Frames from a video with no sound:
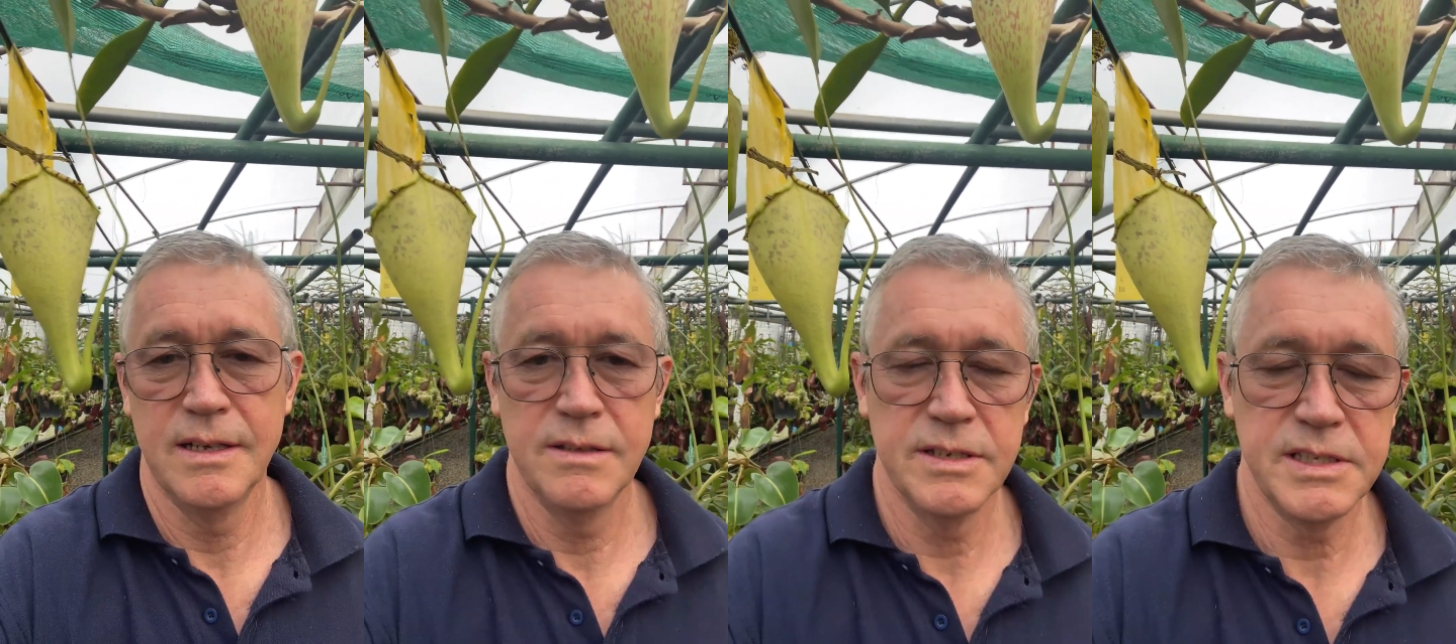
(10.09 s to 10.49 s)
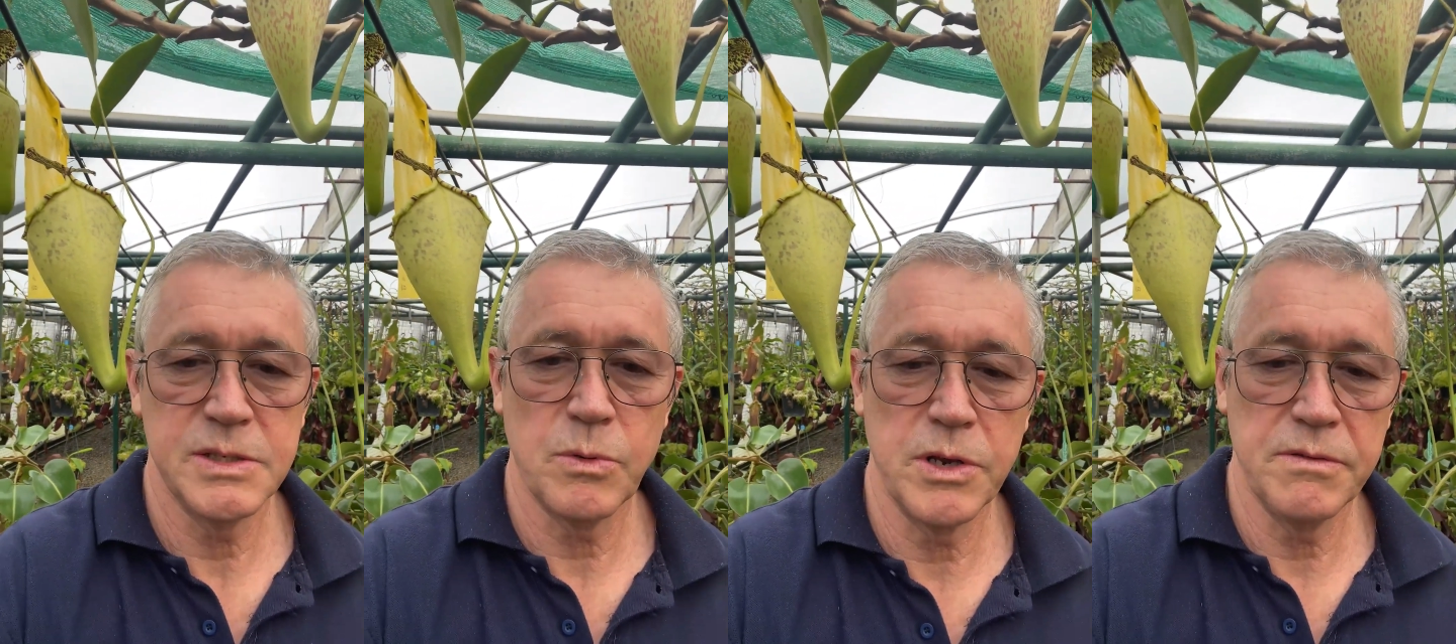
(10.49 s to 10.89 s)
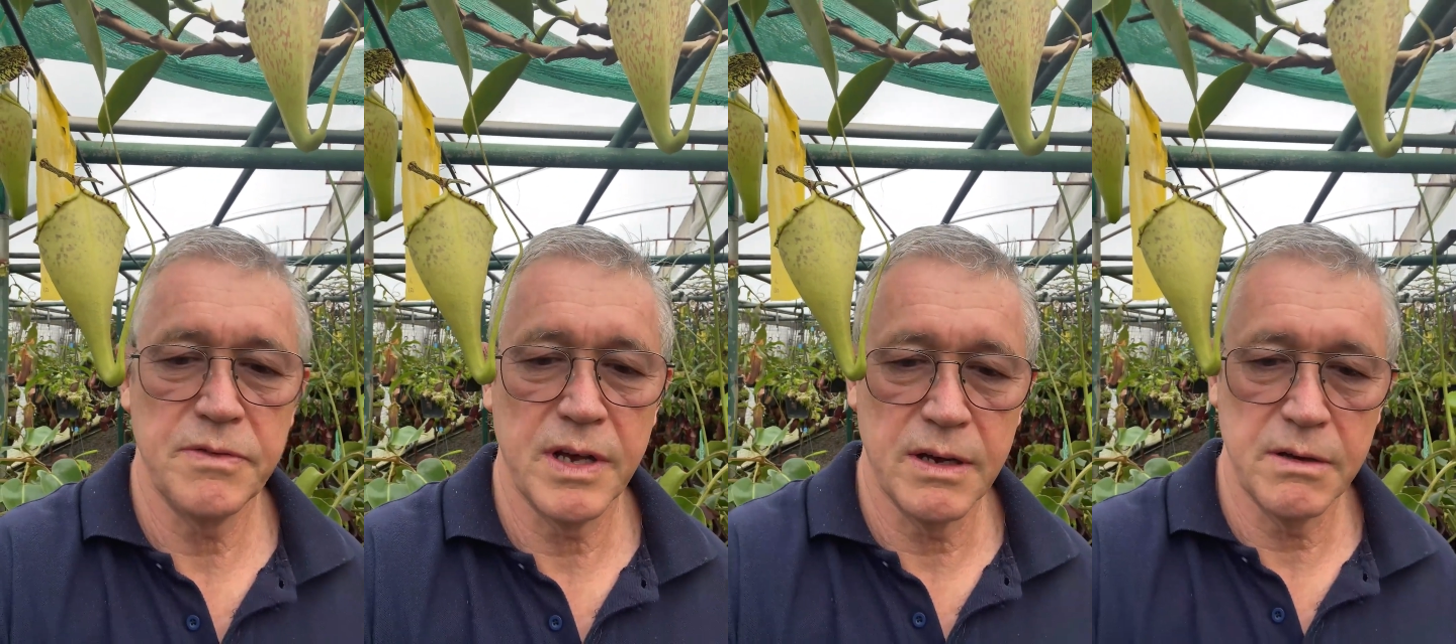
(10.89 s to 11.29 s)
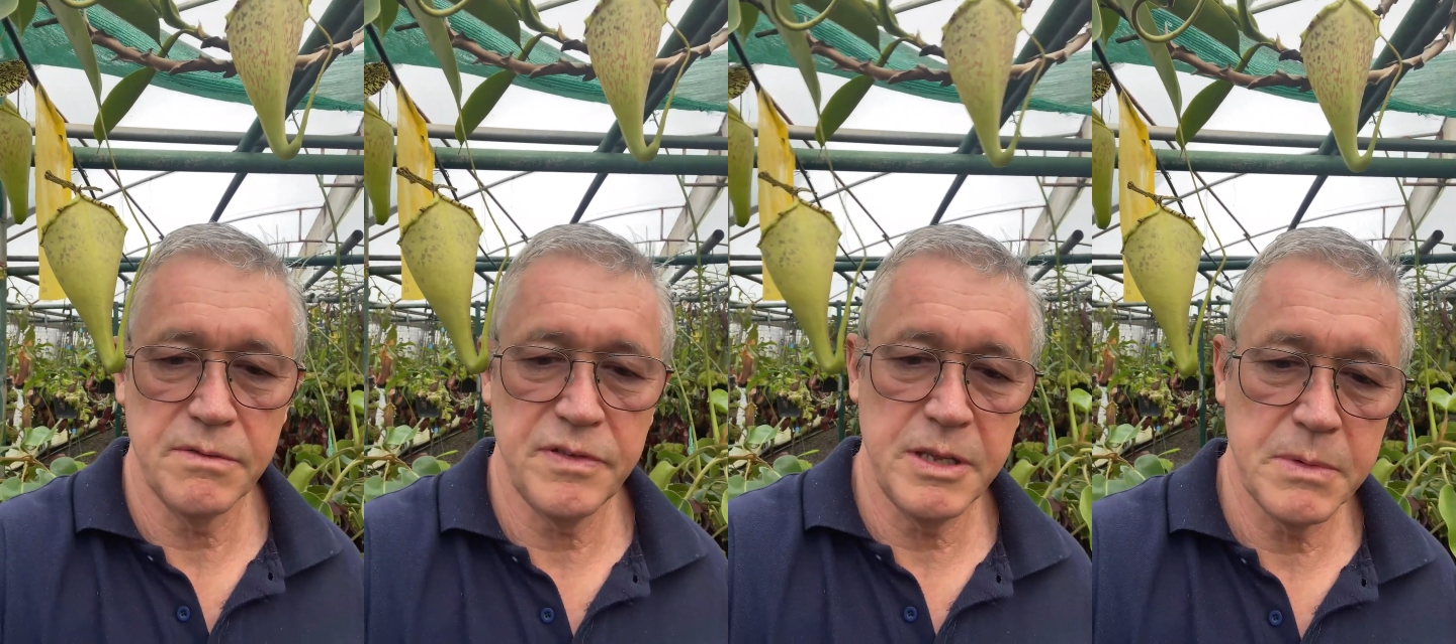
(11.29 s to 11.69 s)
This is one of our
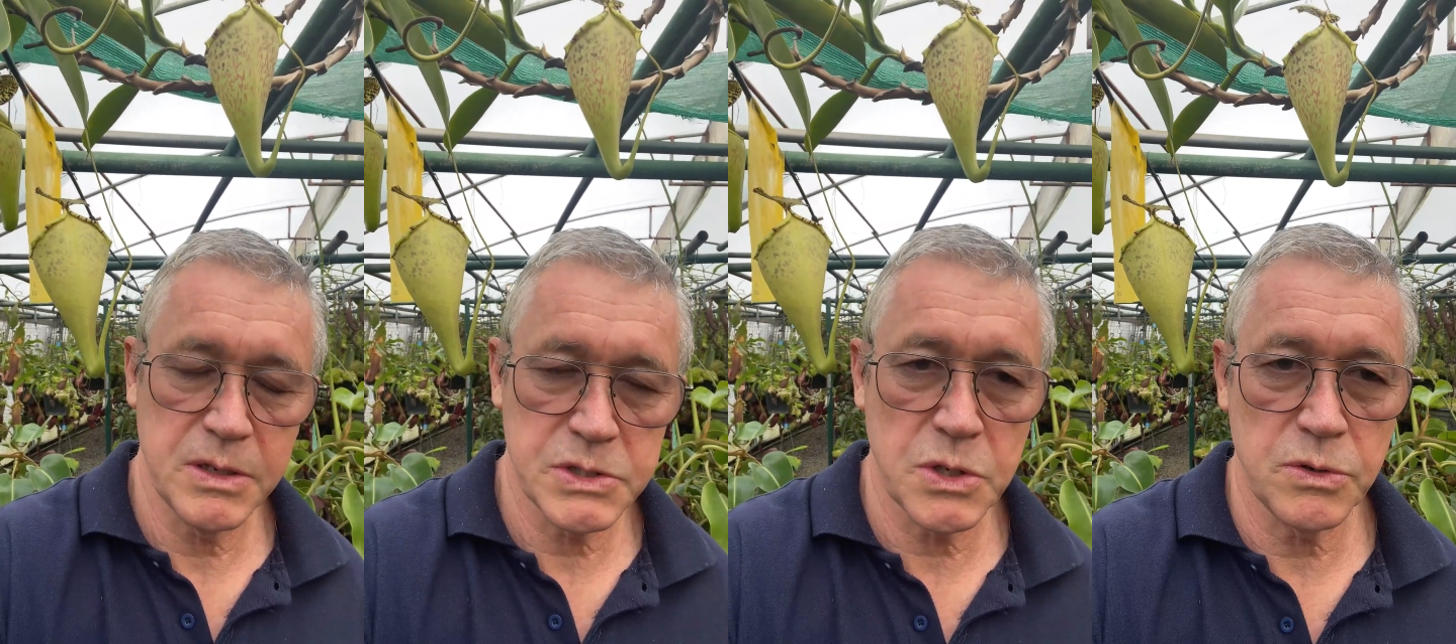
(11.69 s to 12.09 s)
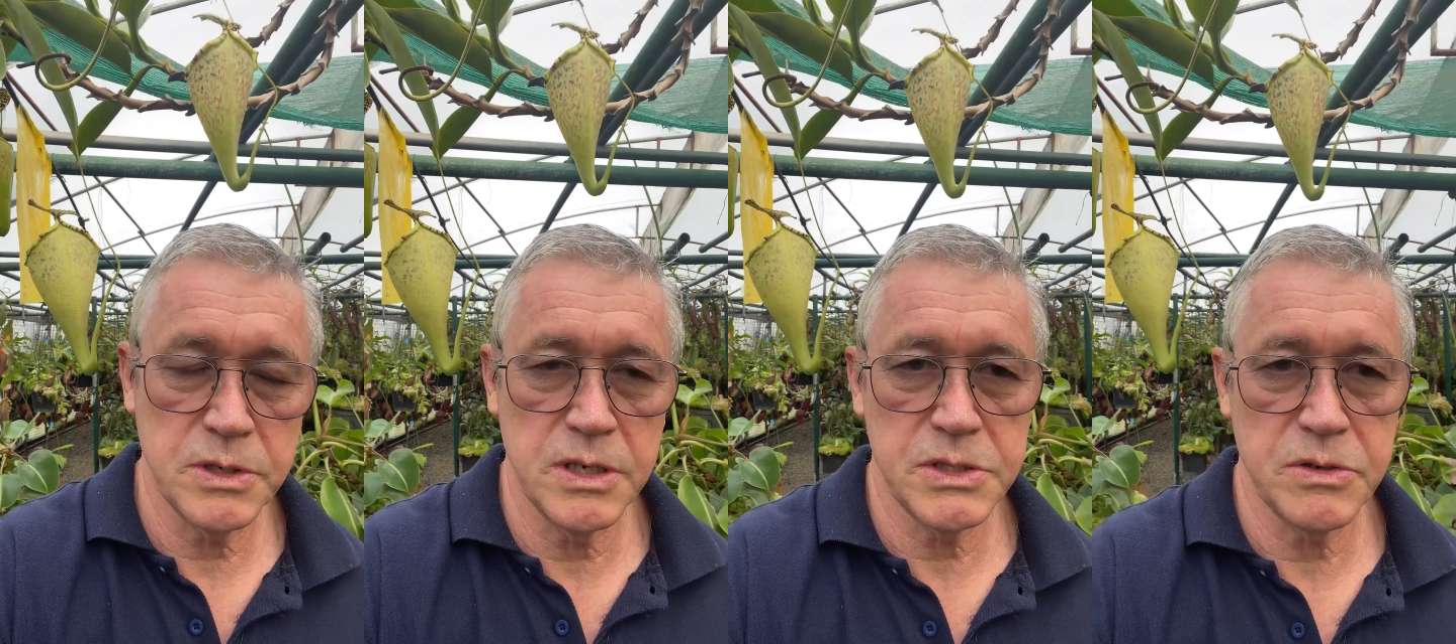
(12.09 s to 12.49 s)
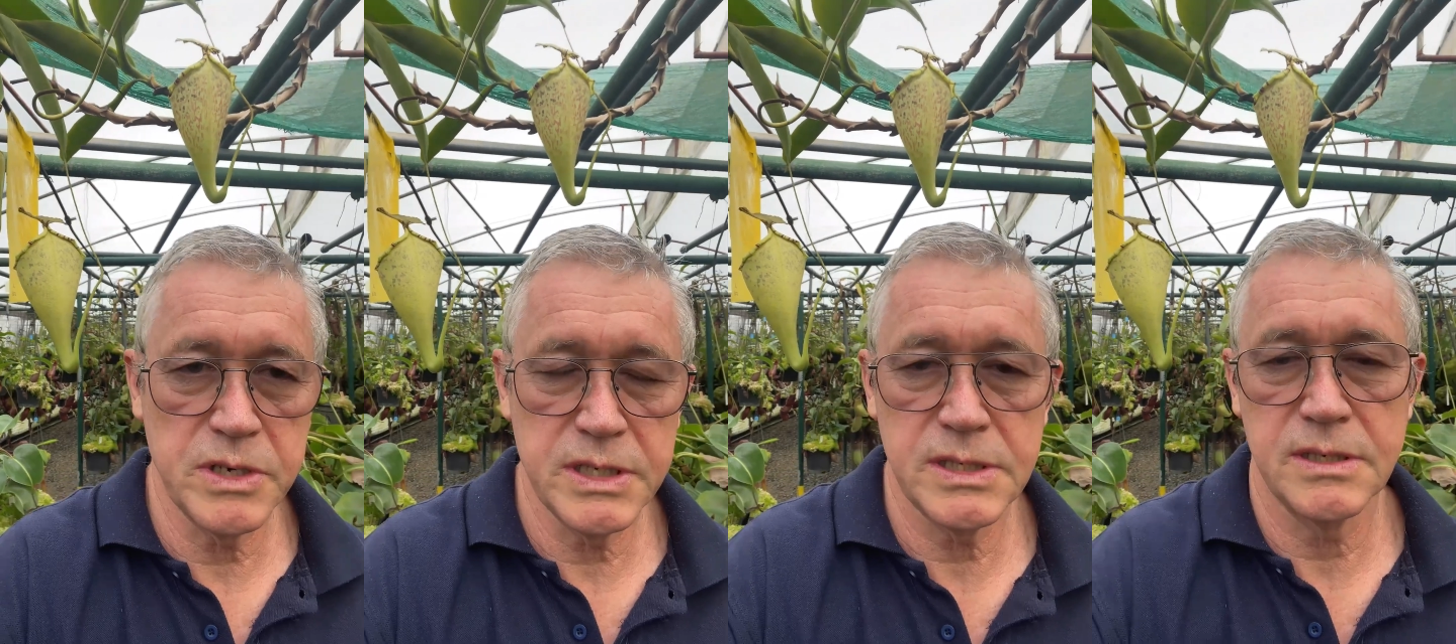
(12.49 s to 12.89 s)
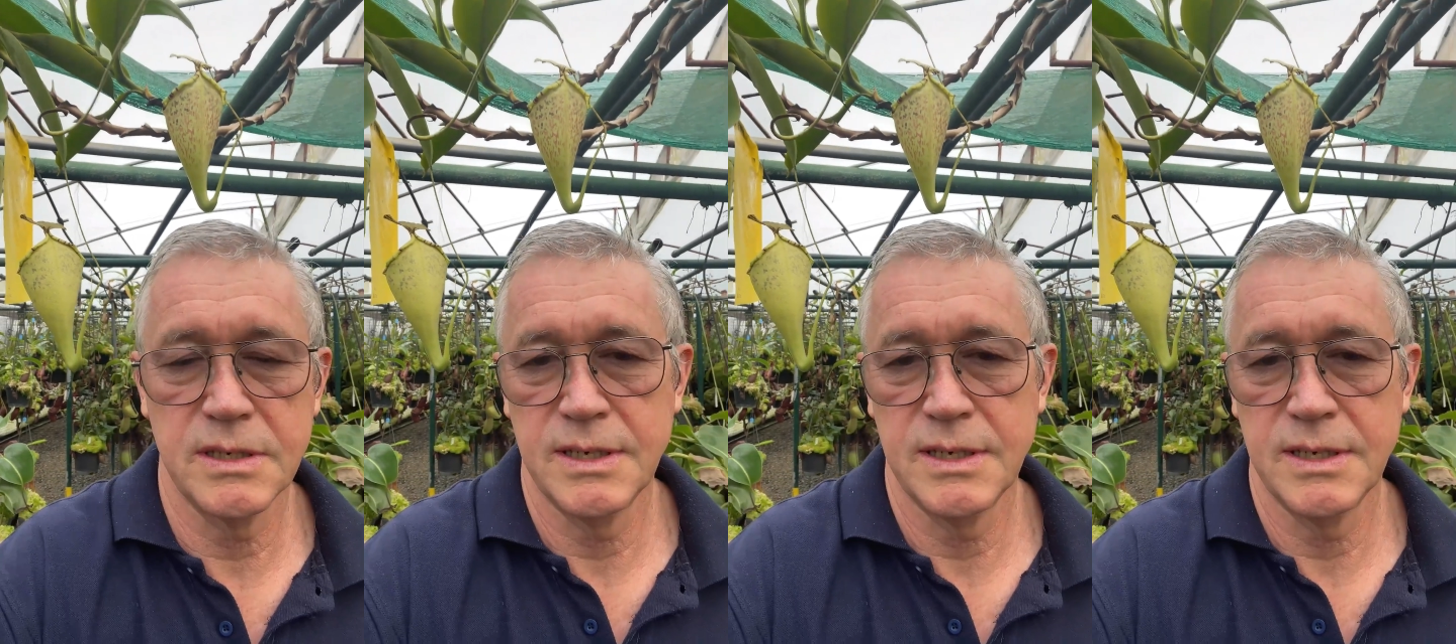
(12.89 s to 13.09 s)
female stock nurseries.